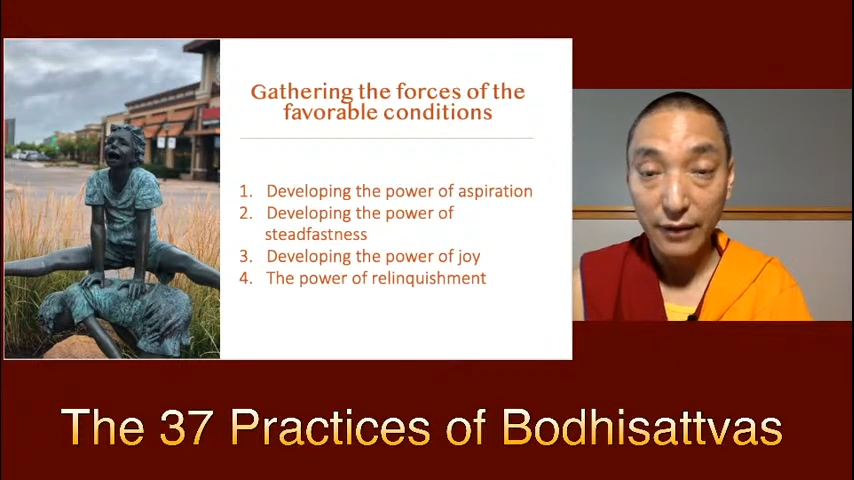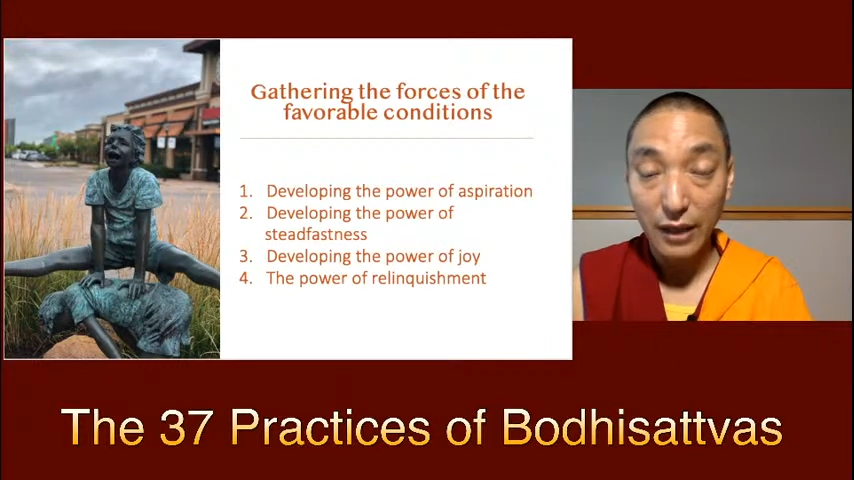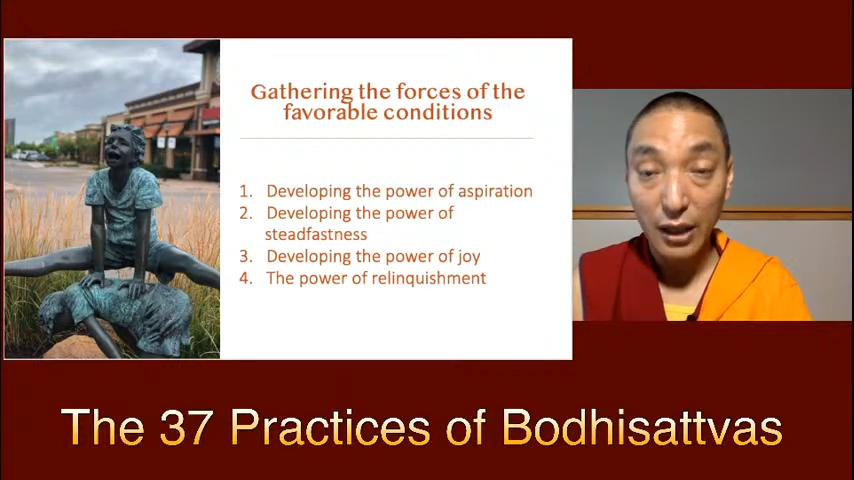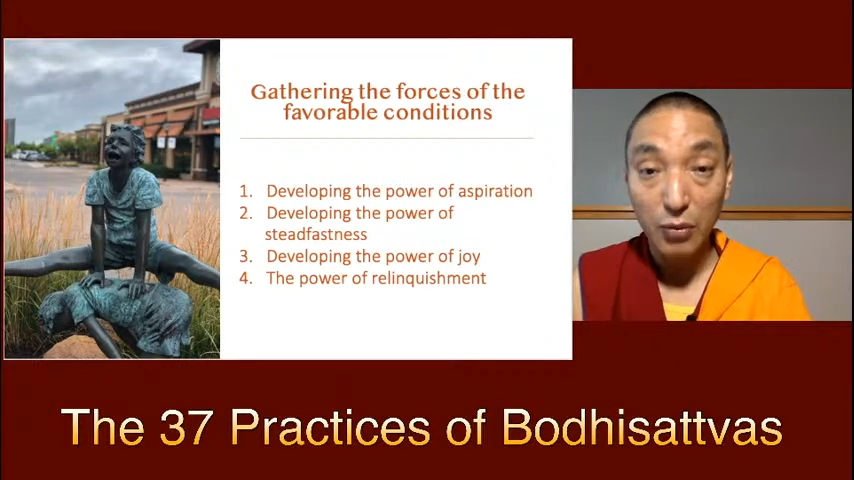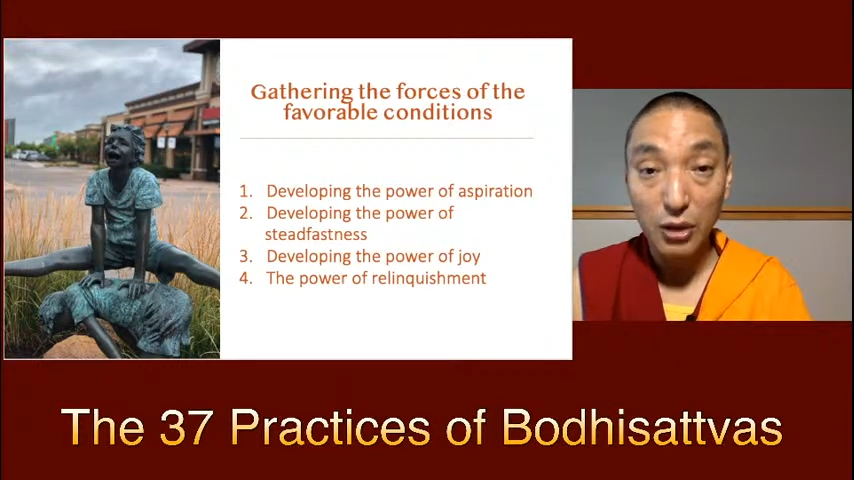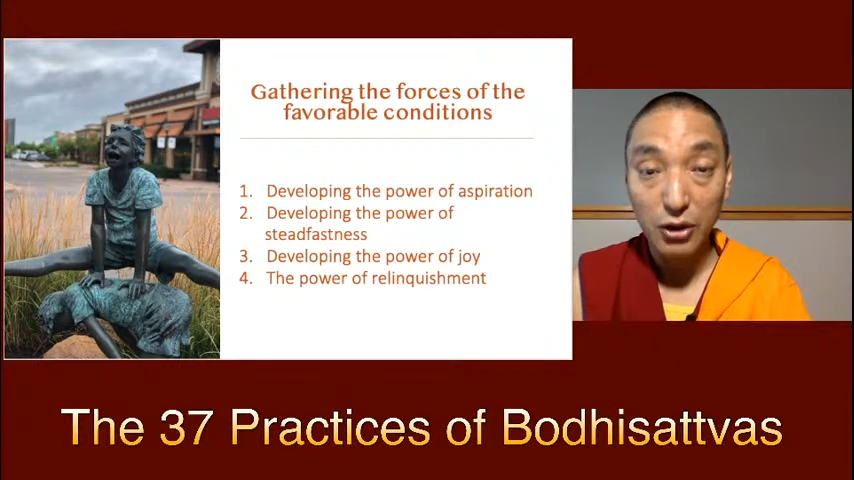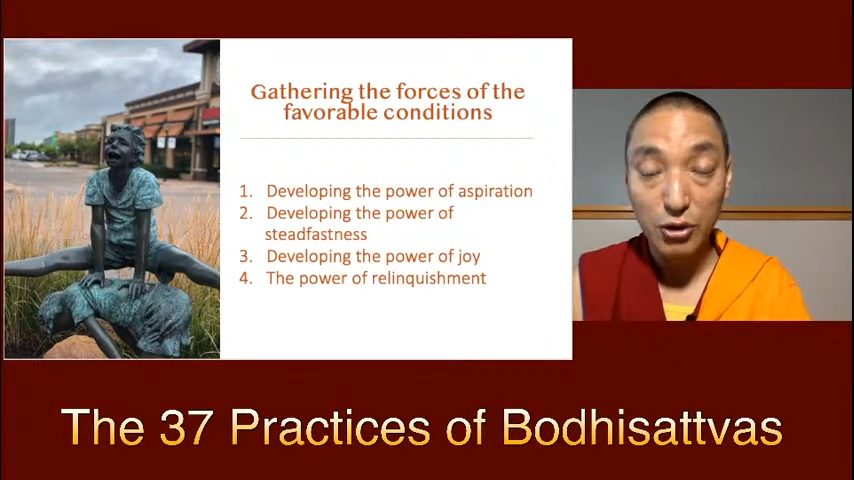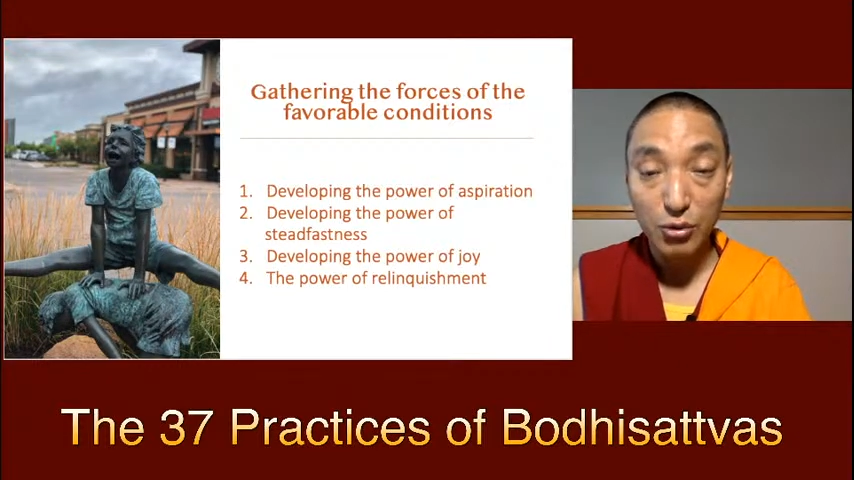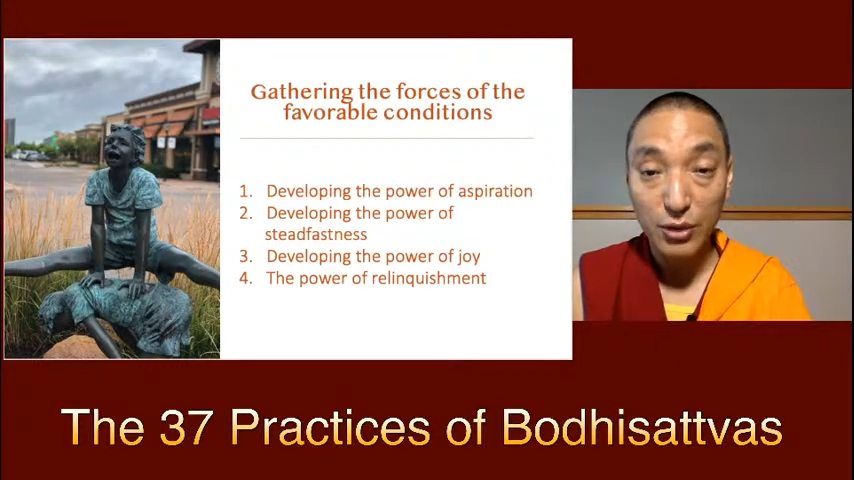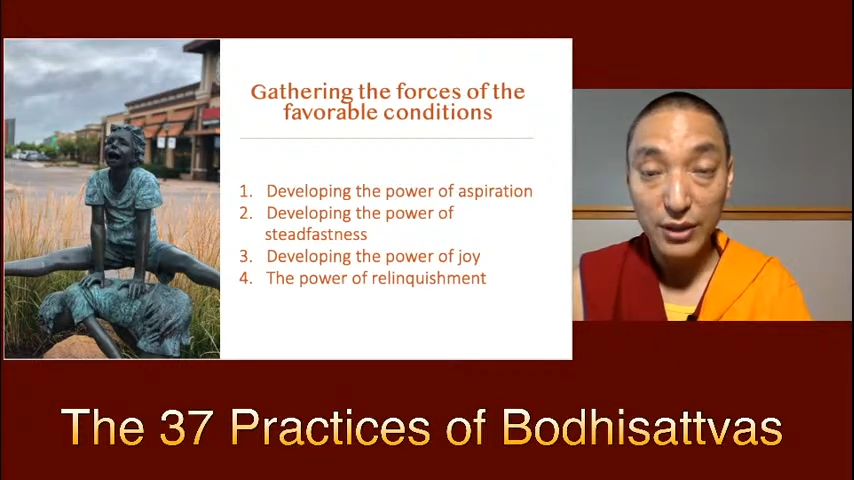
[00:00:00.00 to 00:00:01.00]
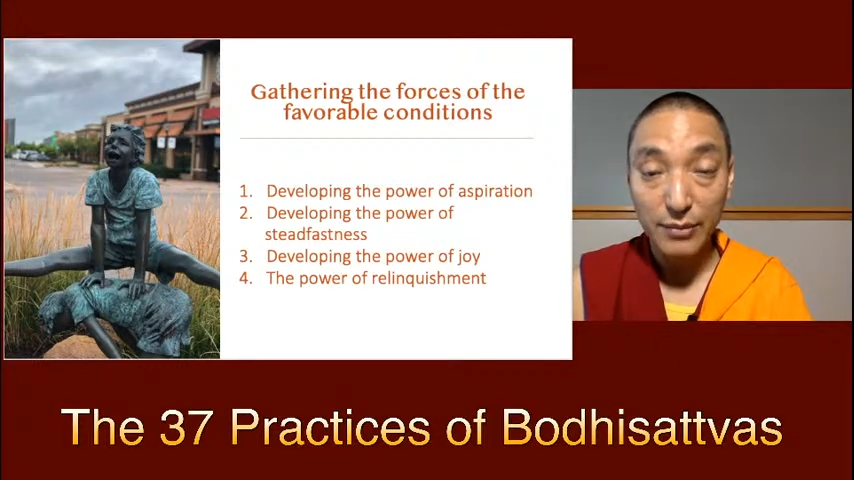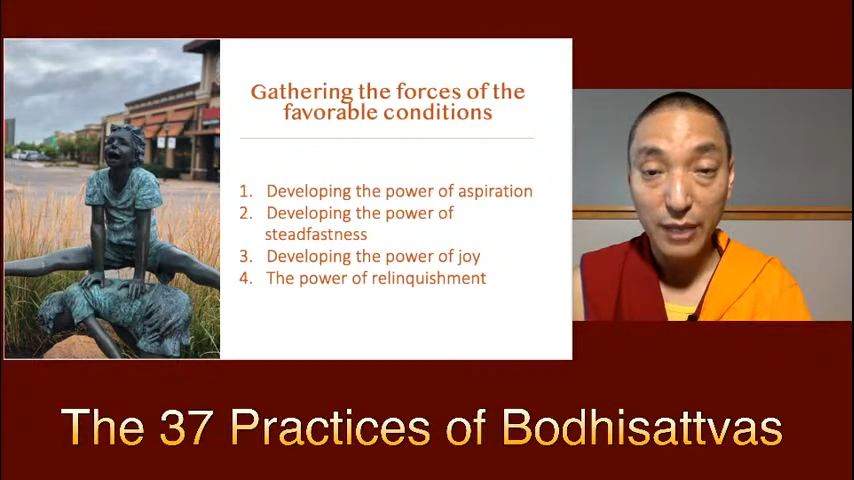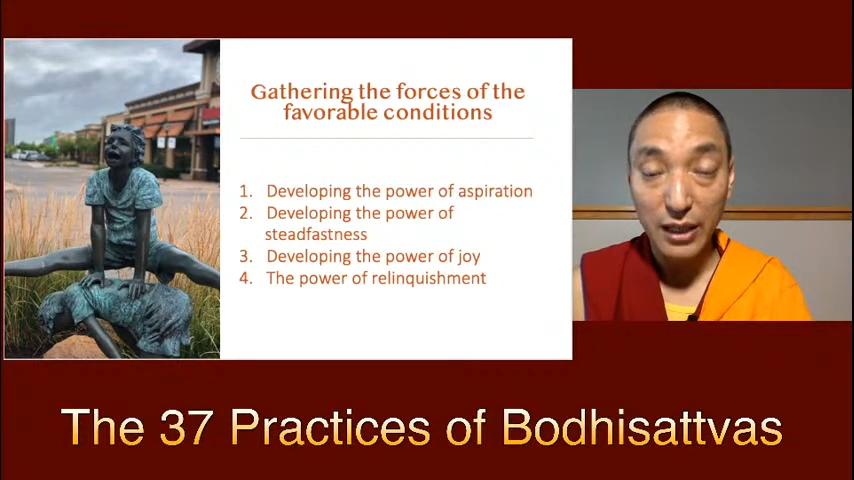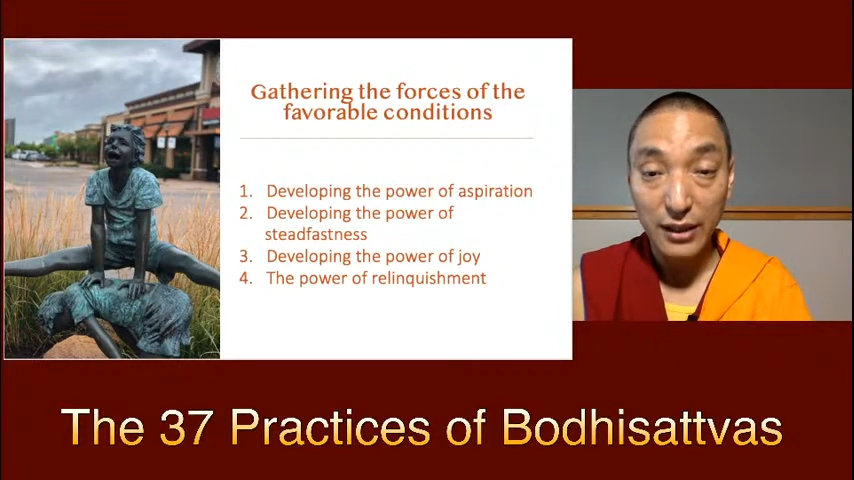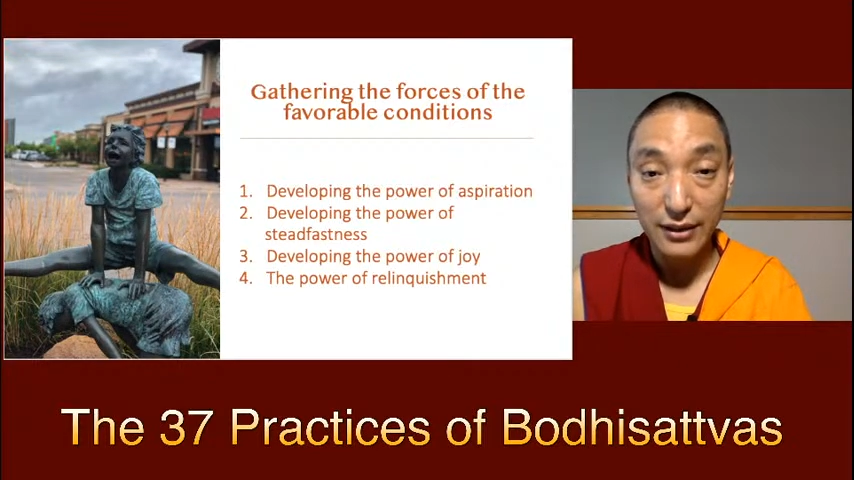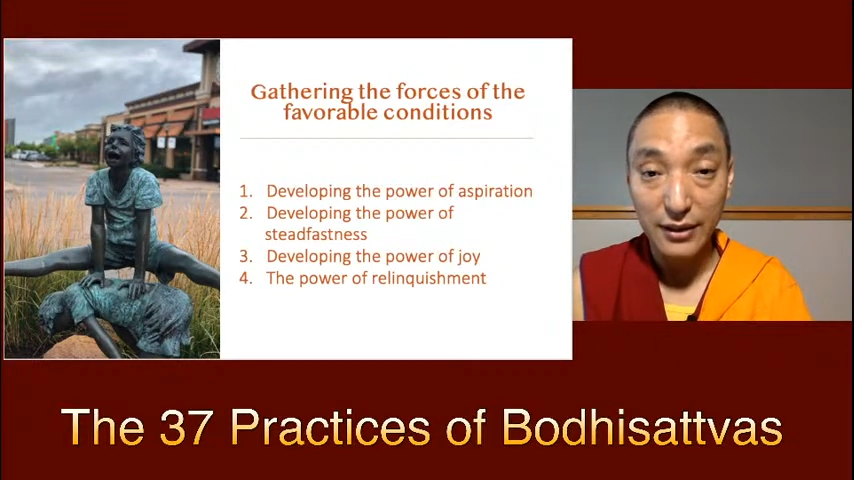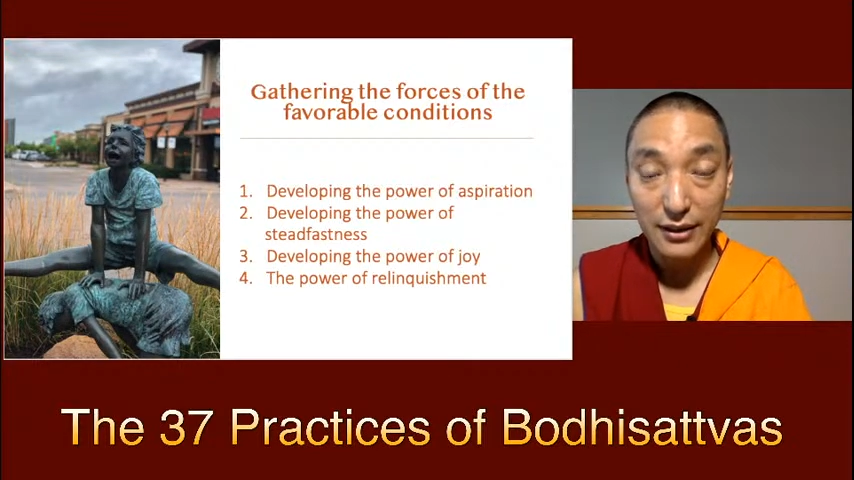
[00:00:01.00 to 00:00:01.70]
a virtuous mind,